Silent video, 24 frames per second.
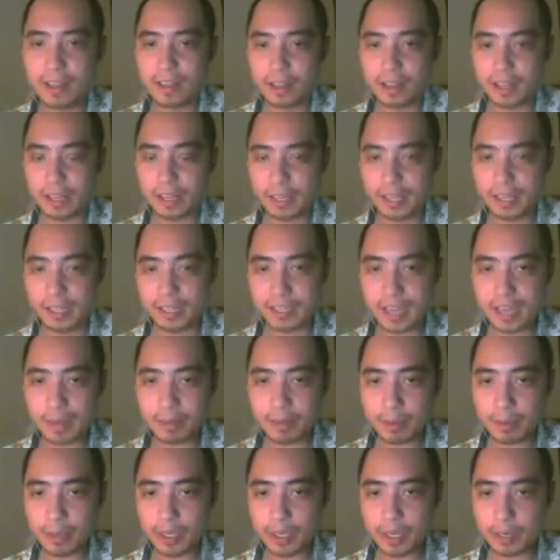Like, he's
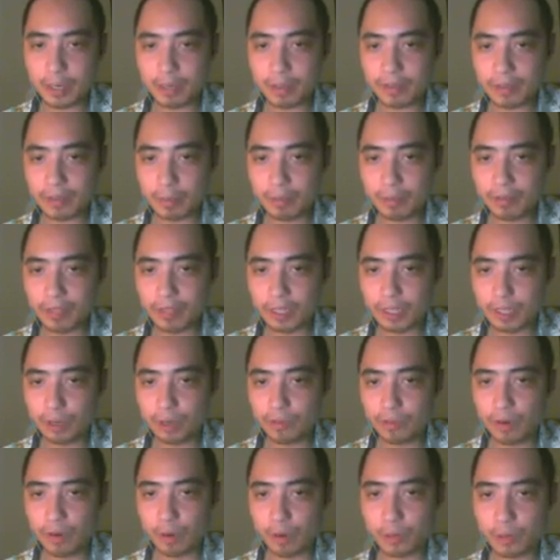zapping me here, but if I moved a little
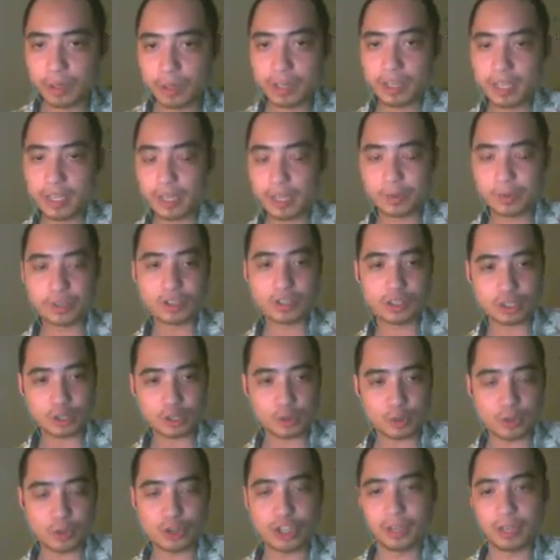forward, he would start
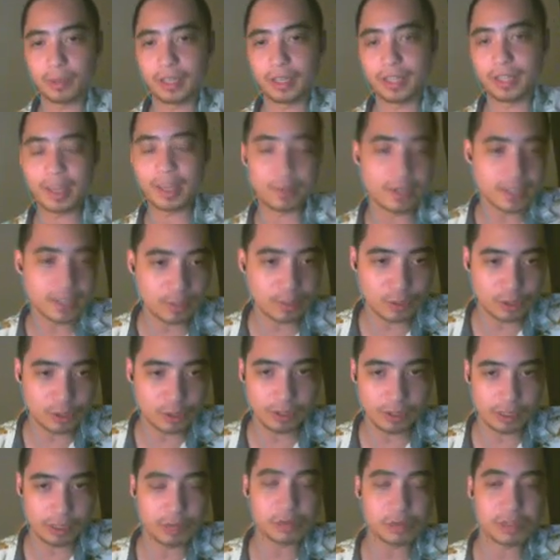squishing you. That means I'm too
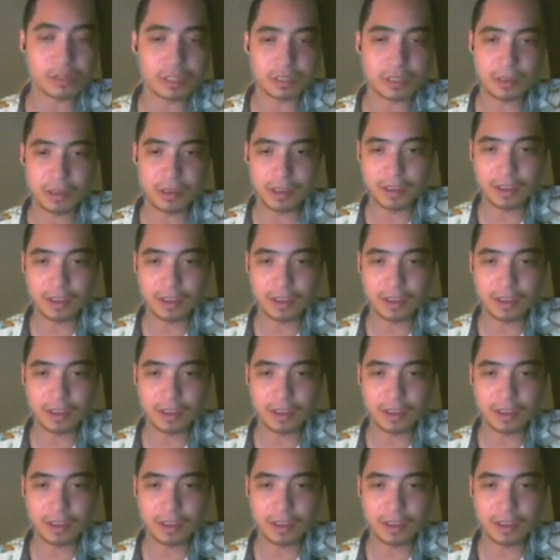close.